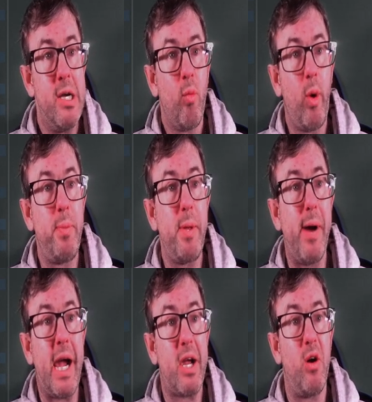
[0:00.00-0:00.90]
We'll be
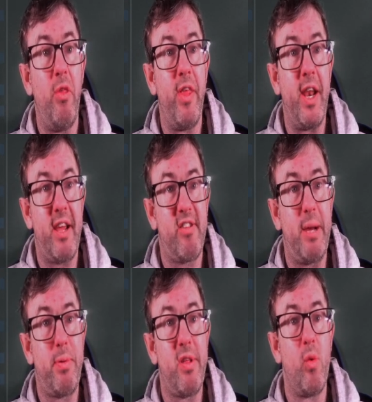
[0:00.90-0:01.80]
back on the next
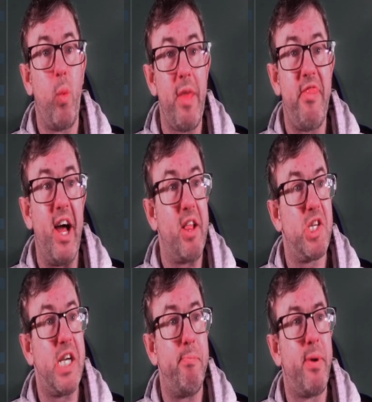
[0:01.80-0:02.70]
episode with that
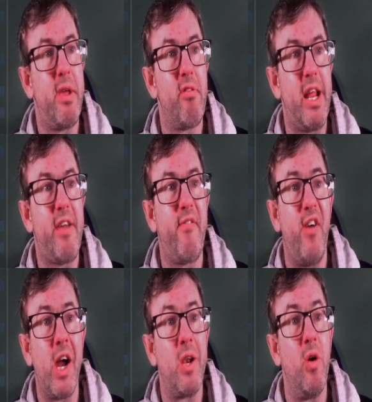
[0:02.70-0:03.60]
Champions League
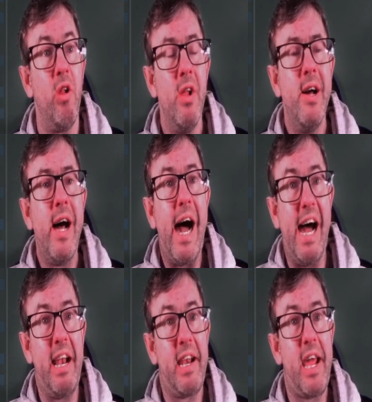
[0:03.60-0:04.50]
final,
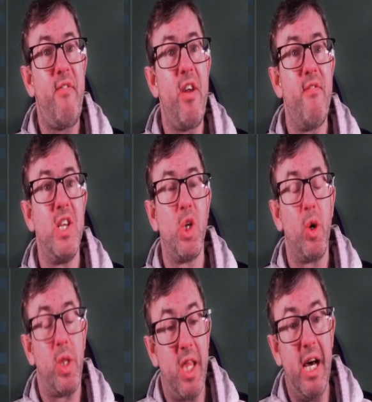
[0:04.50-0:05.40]
and if you've
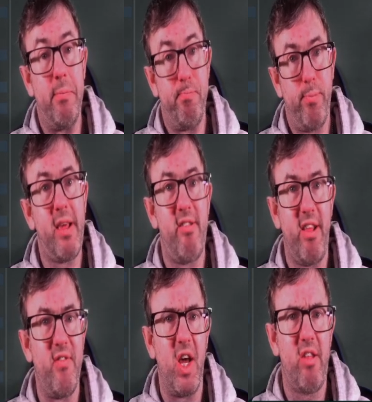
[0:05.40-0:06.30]
enjoyed that, please
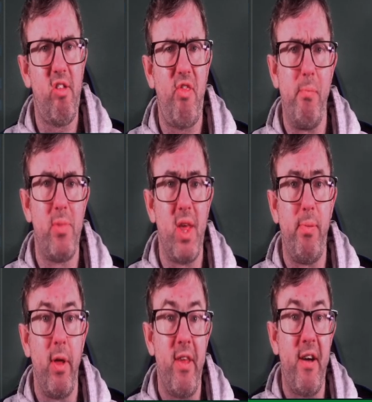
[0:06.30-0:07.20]
leave a nice thumbs
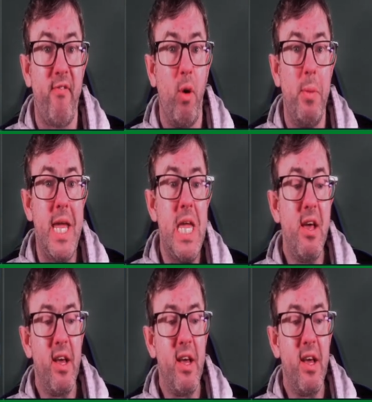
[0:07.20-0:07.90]
up on there for me.